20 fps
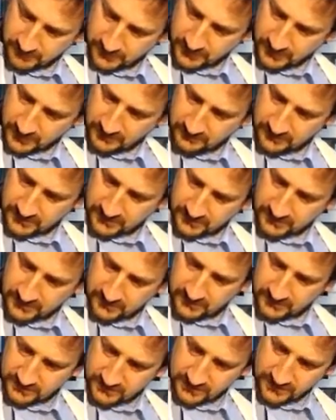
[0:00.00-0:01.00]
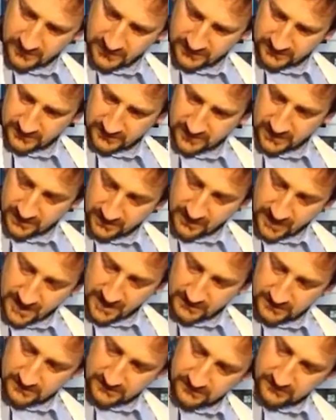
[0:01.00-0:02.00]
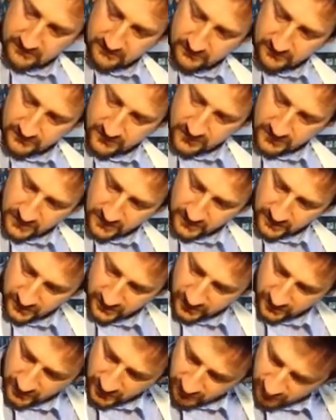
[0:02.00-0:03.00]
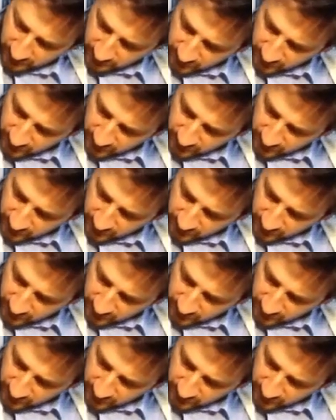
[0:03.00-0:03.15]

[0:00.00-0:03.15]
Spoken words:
Yep, that screws in there nicely. Now that is very good. I'm